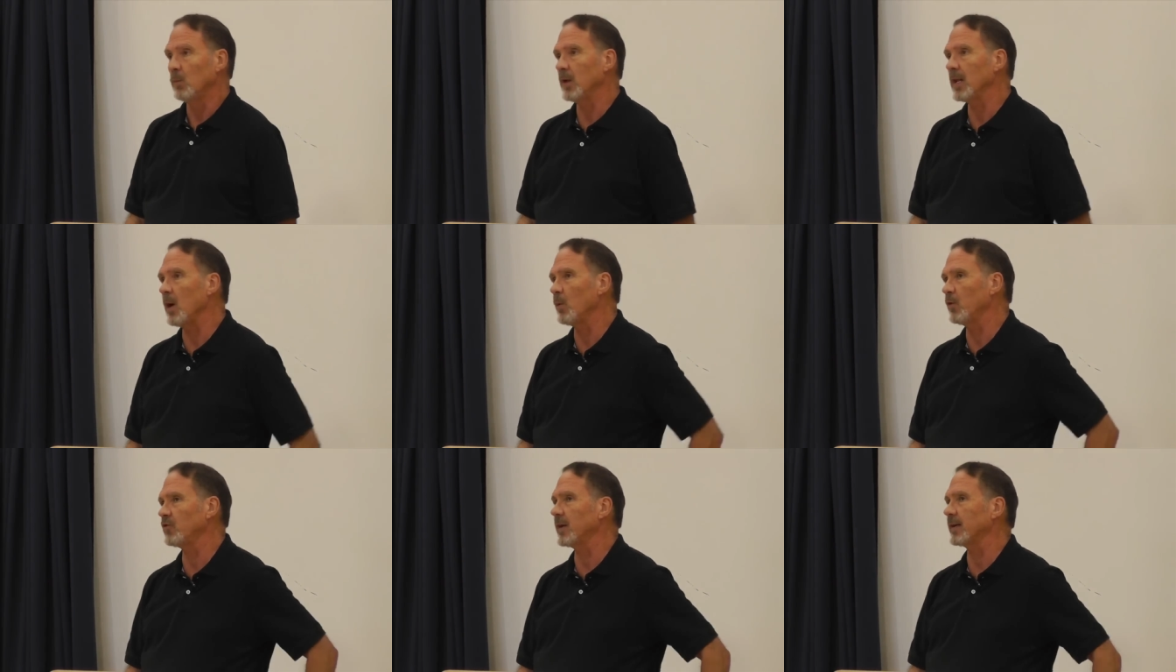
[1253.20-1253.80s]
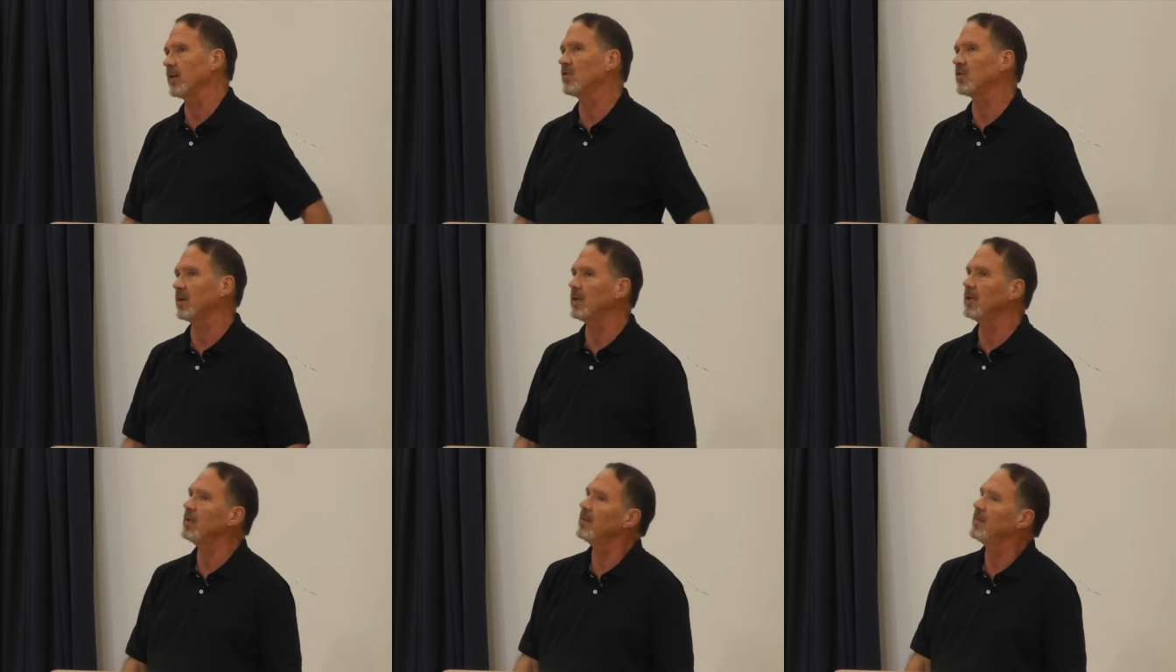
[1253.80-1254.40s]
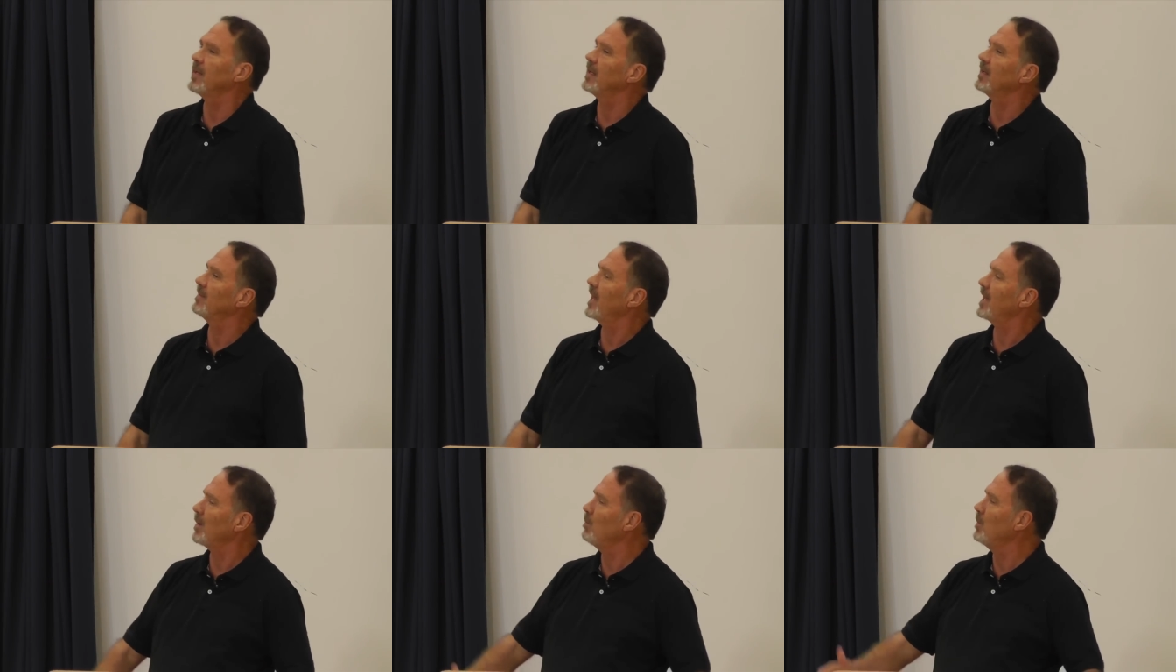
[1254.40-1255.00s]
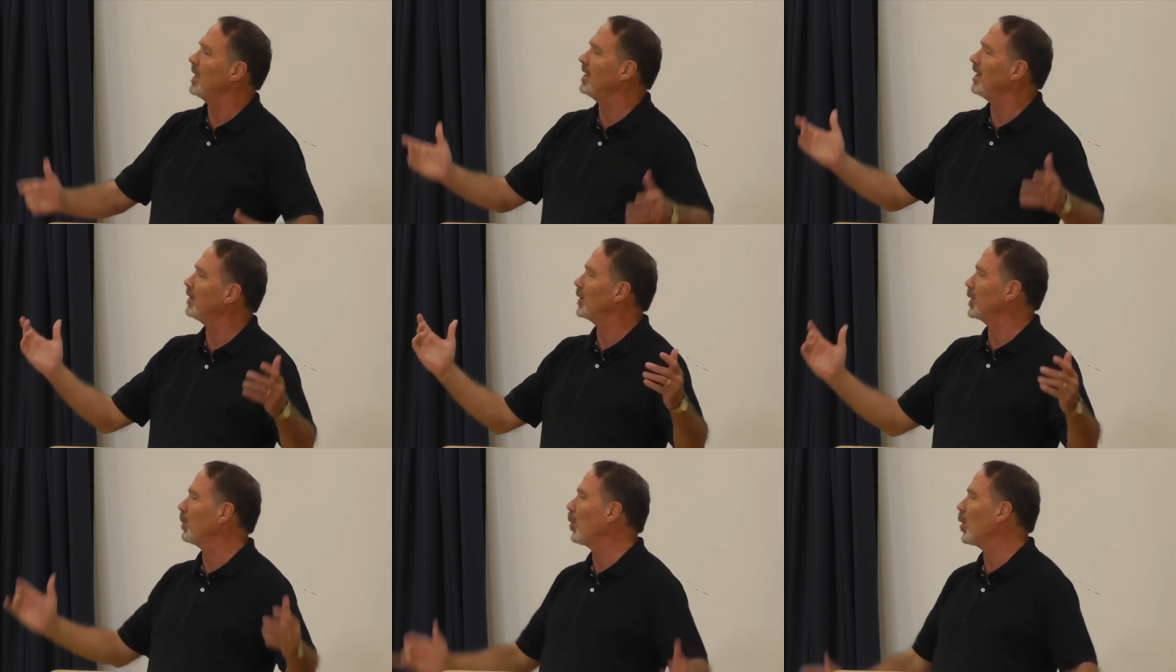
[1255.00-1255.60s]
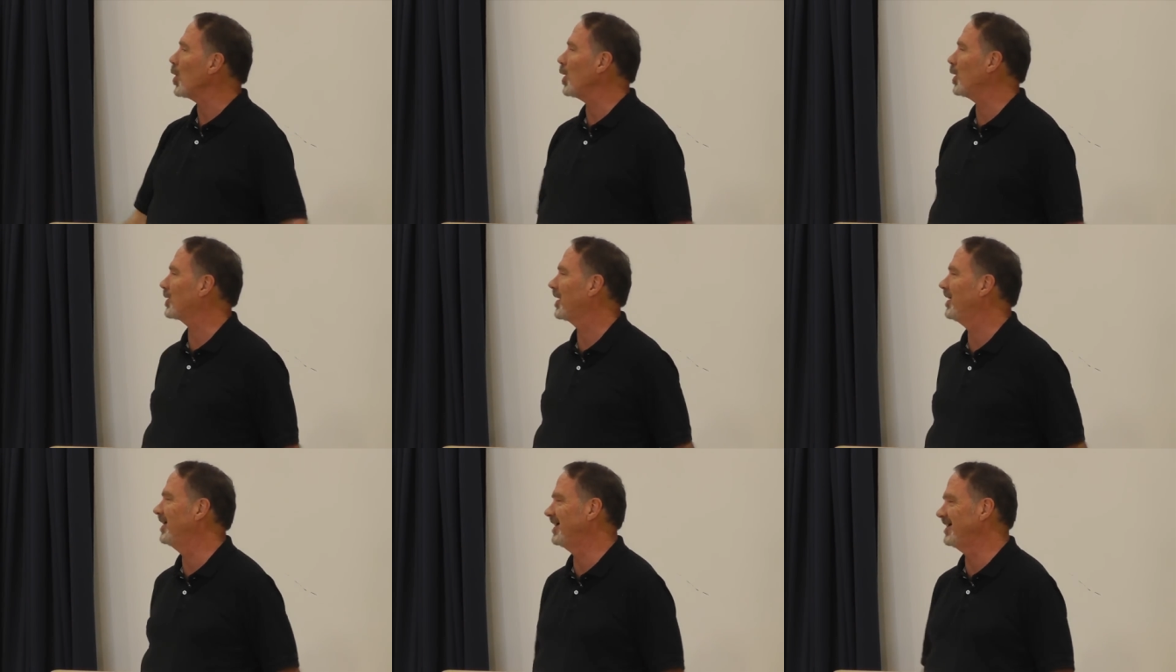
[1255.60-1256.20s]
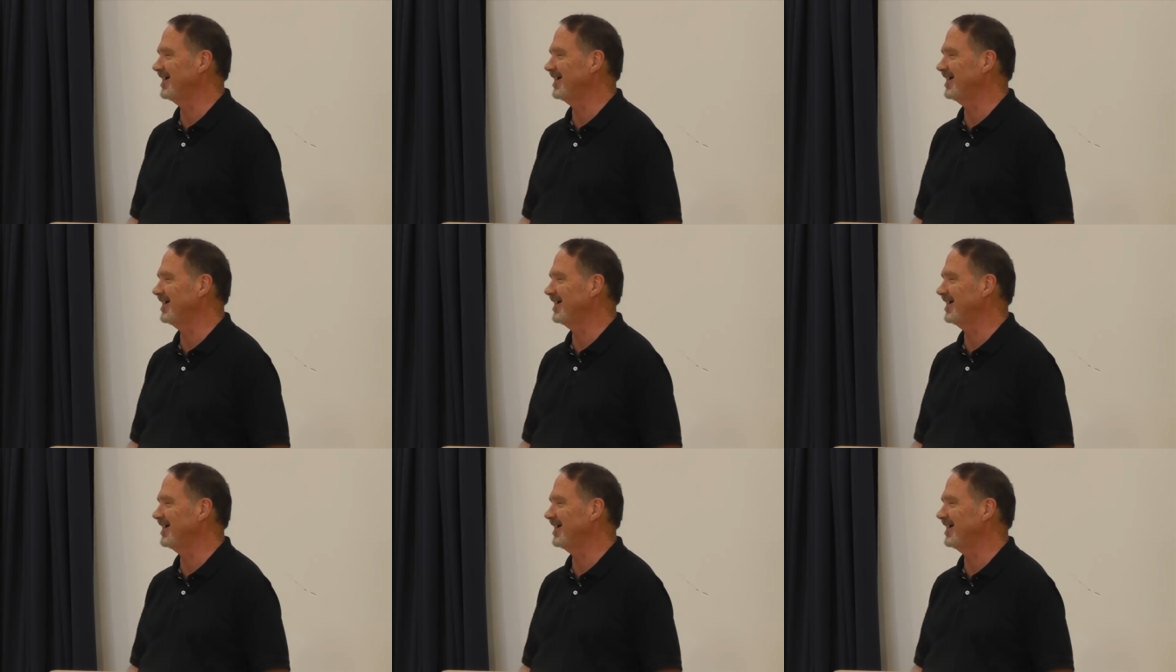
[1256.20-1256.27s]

Well, I wish I could say that that immediately worked